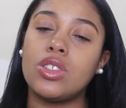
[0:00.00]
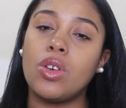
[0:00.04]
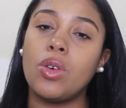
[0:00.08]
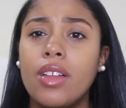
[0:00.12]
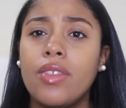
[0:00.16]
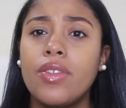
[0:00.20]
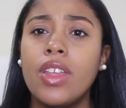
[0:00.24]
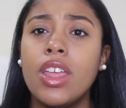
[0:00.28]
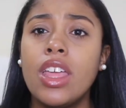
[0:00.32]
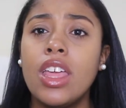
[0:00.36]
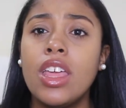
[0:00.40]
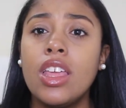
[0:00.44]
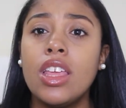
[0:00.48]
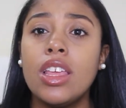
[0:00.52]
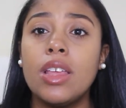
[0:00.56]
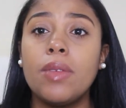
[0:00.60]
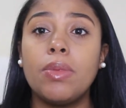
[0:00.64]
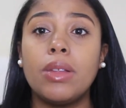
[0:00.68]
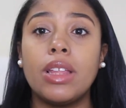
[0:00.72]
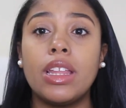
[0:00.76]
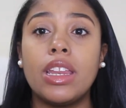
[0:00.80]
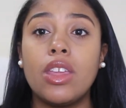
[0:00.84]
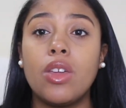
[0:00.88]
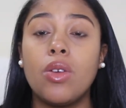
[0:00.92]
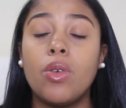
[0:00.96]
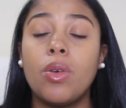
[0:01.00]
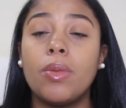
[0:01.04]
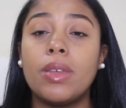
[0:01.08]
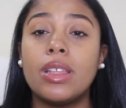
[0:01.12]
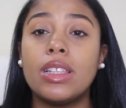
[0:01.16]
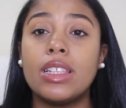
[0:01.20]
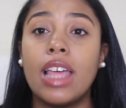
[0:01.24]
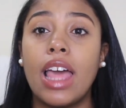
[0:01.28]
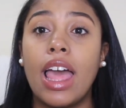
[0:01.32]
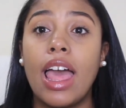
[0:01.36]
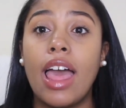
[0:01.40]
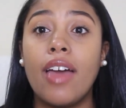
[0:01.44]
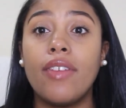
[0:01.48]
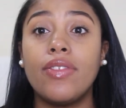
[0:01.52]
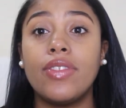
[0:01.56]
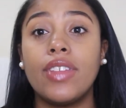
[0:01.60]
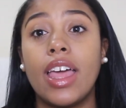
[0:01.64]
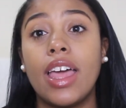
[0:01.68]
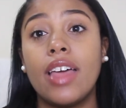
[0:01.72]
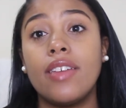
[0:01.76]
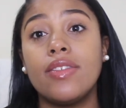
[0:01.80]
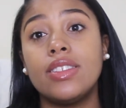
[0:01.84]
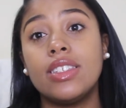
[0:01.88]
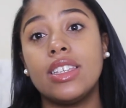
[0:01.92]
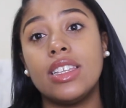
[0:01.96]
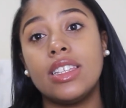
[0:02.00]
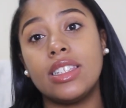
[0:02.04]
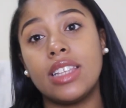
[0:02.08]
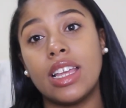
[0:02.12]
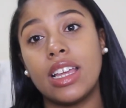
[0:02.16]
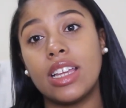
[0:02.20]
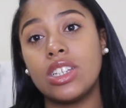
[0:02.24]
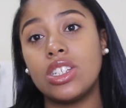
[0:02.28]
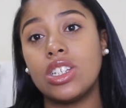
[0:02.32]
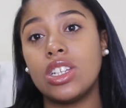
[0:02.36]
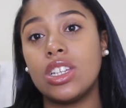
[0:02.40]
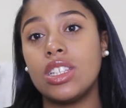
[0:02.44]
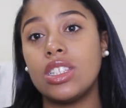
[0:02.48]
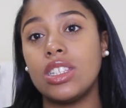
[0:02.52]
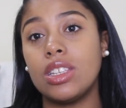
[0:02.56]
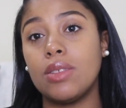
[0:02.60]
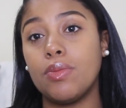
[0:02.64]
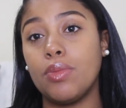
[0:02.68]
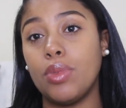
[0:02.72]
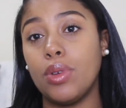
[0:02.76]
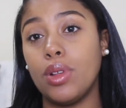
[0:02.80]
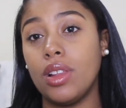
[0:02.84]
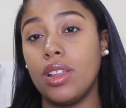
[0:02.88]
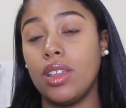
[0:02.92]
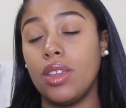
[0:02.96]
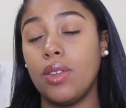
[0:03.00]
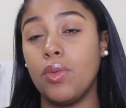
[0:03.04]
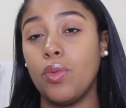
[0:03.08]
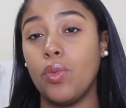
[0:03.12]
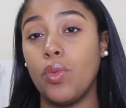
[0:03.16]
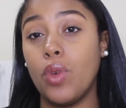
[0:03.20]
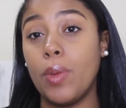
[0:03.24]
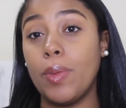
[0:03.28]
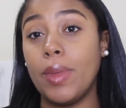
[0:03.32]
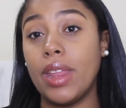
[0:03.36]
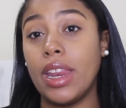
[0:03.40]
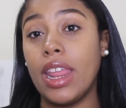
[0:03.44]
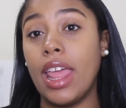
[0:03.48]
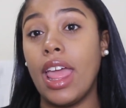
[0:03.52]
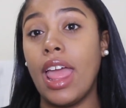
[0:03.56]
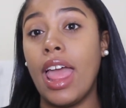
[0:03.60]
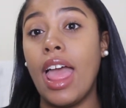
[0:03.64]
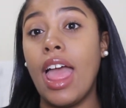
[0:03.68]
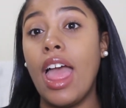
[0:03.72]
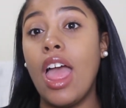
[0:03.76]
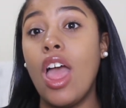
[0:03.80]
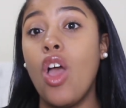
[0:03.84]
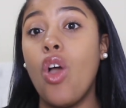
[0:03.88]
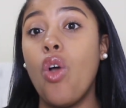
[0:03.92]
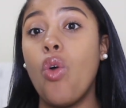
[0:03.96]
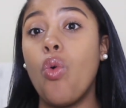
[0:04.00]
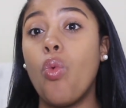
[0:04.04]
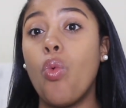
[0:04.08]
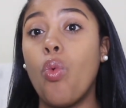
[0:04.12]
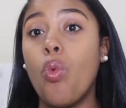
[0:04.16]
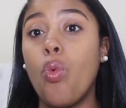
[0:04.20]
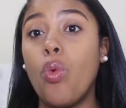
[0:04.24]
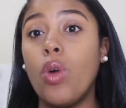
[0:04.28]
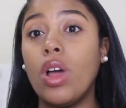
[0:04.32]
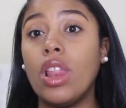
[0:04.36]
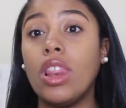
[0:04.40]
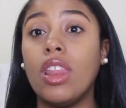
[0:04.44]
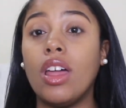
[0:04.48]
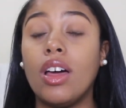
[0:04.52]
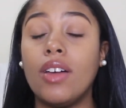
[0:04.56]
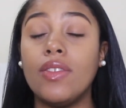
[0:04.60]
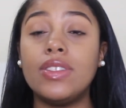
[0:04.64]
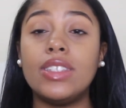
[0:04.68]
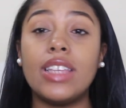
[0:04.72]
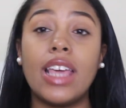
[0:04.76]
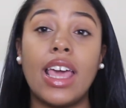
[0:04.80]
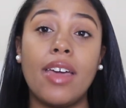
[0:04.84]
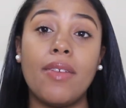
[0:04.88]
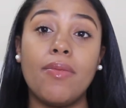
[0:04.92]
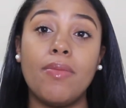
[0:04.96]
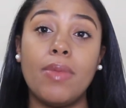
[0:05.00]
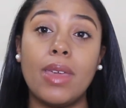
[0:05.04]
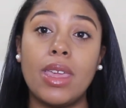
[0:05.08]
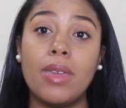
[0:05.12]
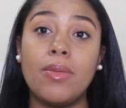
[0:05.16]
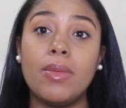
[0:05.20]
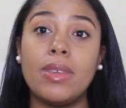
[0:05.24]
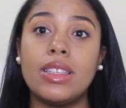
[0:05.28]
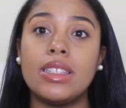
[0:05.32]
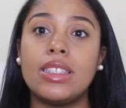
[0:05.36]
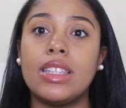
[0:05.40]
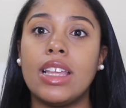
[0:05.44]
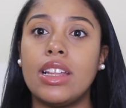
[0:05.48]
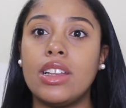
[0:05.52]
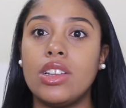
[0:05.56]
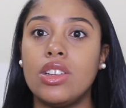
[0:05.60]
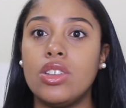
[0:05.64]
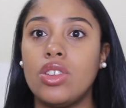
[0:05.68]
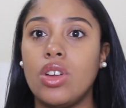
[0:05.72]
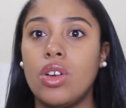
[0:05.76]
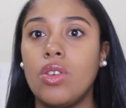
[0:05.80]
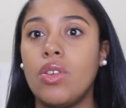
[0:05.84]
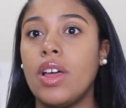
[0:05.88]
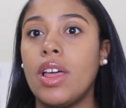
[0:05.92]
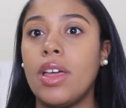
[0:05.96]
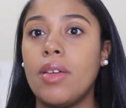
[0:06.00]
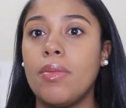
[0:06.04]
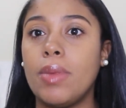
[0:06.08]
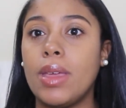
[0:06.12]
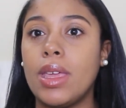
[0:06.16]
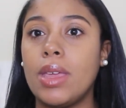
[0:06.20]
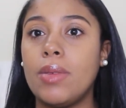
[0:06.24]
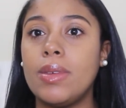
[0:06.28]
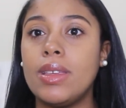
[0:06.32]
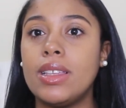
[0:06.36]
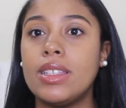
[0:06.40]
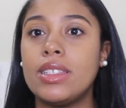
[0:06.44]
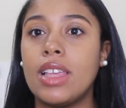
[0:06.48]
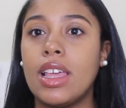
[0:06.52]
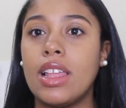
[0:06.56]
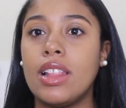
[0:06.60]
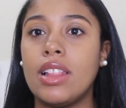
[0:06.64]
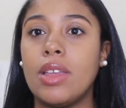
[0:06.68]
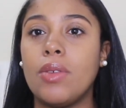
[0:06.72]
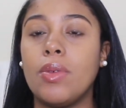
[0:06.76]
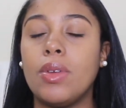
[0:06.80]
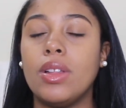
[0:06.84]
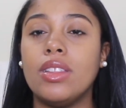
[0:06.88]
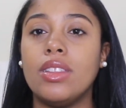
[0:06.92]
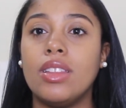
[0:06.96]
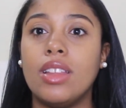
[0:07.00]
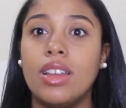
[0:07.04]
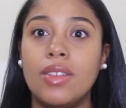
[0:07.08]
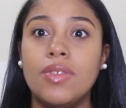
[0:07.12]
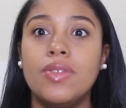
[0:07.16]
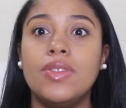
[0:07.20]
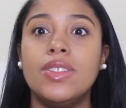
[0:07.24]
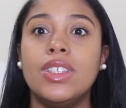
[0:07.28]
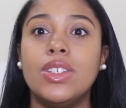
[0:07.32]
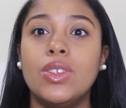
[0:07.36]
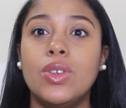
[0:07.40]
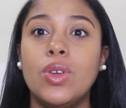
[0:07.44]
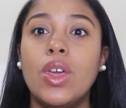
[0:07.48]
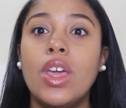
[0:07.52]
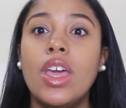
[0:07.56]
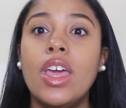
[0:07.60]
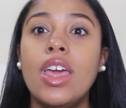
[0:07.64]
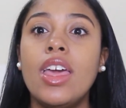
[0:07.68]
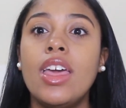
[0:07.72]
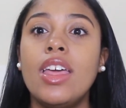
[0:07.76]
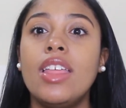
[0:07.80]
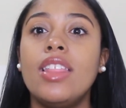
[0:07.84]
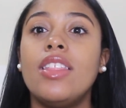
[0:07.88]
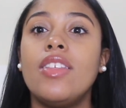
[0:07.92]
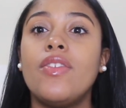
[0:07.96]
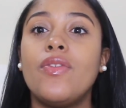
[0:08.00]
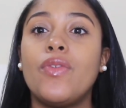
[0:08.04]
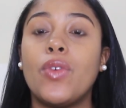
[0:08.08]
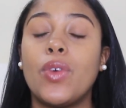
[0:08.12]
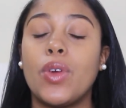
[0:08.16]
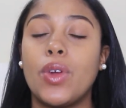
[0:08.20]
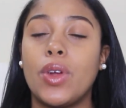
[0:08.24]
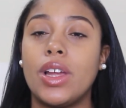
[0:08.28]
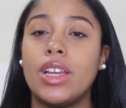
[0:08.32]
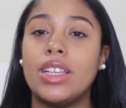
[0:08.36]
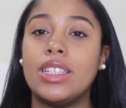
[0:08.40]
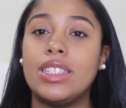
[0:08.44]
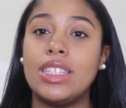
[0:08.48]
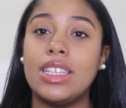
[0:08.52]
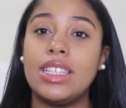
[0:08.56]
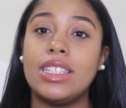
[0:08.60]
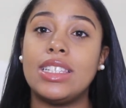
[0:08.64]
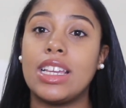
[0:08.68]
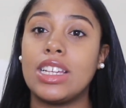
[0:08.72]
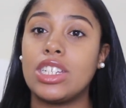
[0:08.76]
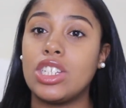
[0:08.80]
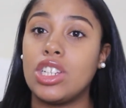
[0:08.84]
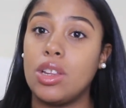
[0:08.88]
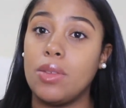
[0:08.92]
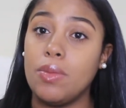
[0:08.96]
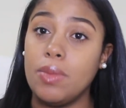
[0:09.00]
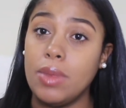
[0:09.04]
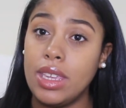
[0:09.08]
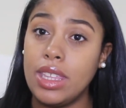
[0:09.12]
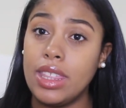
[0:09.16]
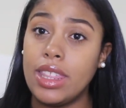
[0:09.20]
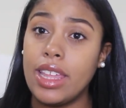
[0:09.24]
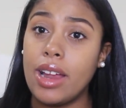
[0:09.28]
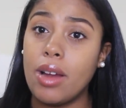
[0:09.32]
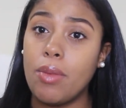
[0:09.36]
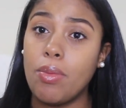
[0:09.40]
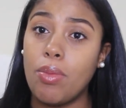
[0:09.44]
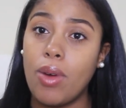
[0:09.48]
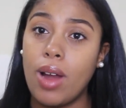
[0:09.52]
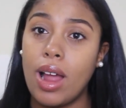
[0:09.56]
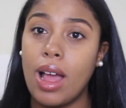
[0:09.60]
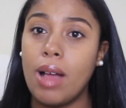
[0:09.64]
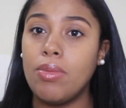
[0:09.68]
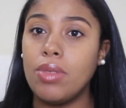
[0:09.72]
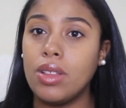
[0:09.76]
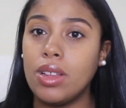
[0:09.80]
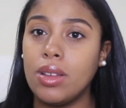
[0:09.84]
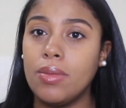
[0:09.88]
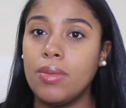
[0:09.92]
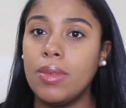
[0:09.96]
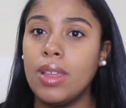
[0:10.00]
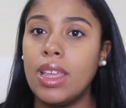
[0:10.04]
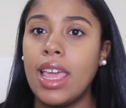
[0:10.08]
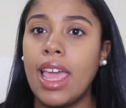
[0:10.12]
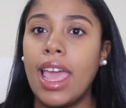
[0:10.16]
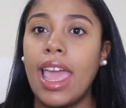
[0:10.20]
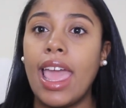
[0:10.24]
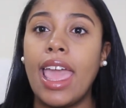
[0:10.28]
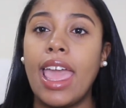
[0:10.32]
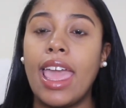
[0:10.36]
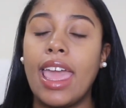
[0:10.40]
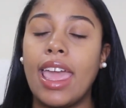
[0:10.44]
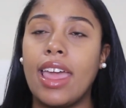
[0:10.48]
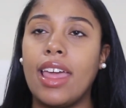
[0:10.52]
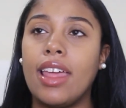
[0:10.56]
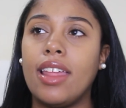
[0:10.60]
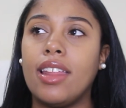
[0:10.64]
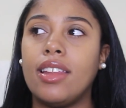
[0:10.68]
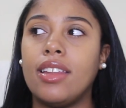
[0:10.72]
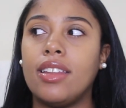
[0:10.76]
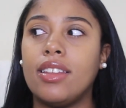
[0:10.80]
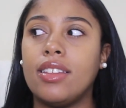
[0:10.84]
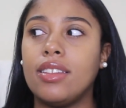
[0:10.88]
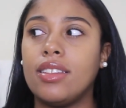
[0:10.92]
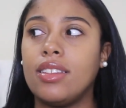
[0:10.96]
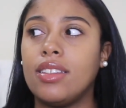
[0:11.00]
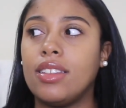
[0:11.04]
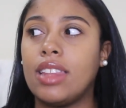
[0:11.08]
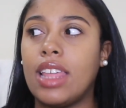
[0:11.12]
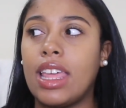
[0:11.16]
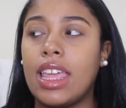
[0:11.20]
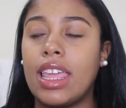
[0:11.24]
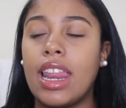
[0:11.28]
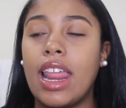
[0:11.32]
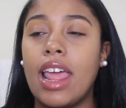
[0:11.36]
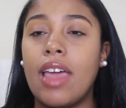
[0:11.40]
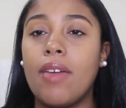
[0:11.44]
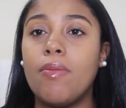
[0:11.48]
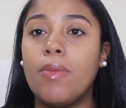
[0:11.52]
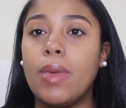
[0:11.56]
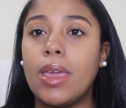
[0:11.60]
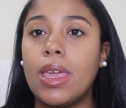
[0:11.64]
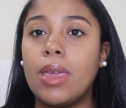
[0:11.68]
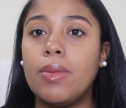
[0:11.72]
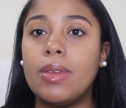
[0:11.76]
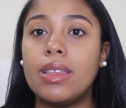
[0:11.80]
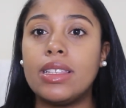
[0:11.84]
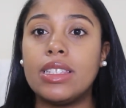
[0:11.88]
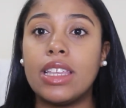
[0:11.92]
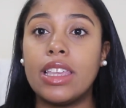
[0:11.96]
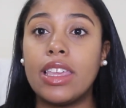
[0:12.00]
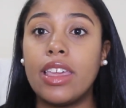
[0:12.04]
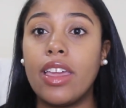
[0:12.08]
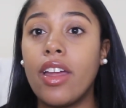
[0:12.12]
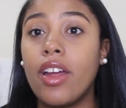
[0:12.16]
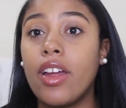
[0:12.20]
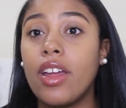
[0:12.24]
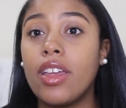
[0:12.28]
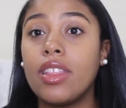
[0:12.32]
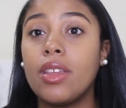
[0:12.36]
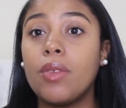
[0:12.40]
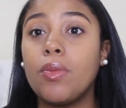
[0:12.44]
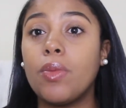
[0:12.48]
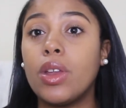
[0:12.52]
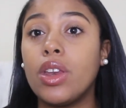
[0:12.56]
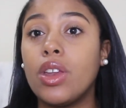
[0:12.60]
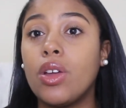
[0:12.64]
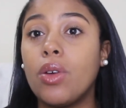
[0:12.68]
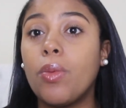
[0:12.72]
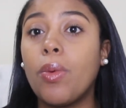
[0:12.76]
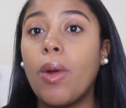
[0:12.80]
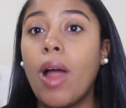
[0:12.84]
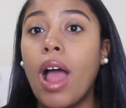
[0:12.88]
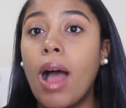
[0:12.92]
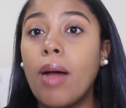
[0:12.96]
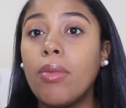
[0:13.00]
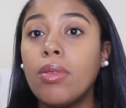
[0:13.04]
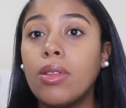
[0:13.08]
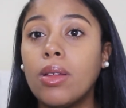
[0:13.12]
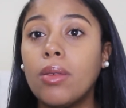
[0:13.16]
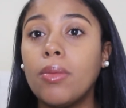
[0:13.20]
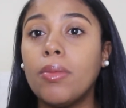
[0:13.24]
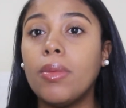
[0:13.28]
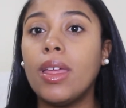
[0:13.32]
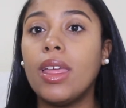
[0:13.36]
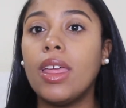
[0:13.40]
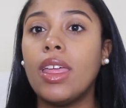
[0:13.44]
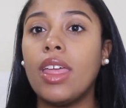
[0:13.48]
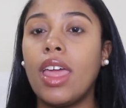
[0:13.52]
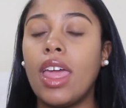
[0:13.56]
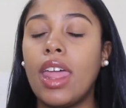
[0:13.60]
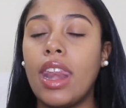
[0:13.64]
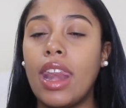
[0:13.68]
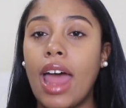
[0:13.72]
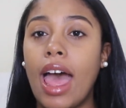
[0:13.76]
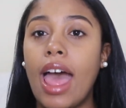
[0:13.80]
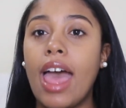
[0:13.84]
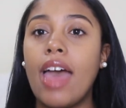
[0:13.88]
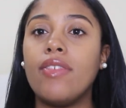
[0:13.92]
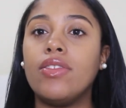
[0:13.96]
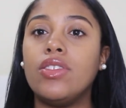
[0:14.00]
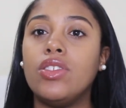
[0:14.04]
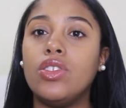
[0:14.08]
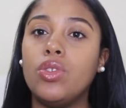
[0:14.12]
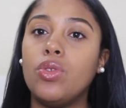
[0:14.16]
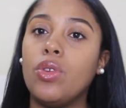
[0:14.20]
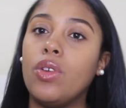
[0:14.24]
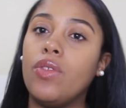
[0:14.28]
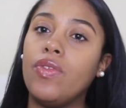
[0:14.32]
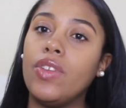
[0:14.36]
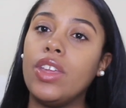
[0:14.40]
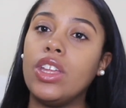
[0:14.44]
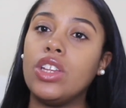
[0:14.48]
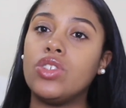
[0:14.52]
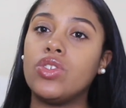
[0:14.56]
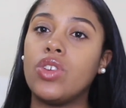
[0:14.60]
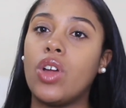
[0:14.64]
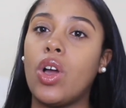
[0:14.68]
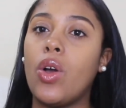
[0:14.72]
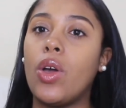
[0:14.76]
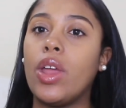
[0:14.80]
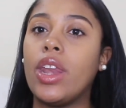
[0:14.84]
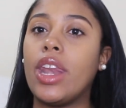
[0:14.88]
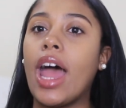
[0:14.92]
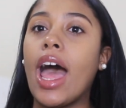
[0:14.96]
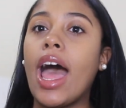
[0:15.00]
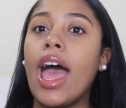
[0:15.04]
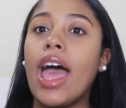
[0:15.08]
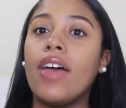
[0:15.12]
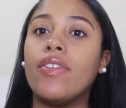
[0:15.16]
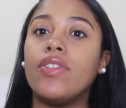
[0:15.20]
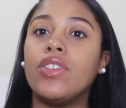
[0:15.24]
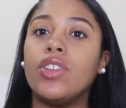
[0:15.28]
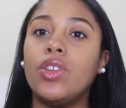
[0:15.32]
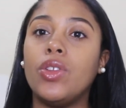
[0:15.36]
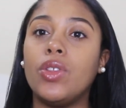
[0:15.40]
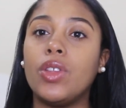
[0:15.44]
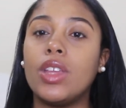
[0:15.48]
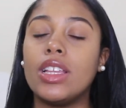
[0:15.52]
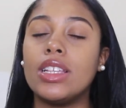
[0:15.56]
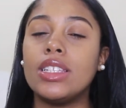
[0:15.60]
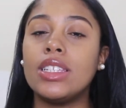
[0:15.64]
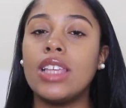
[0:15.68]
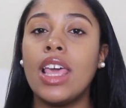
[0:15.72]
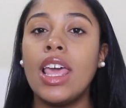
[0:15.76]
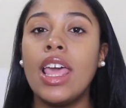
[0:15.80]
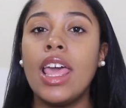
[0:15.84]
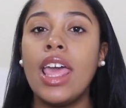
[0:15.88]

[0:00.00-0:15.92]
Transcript: so, plenty of women have to have C-sections, and plenty of women would love to have babies that don't have babies, and they would love to for a C-section to be their problem, and they can have babies and carry them with no problem and not have to do in vitro and not have to do this.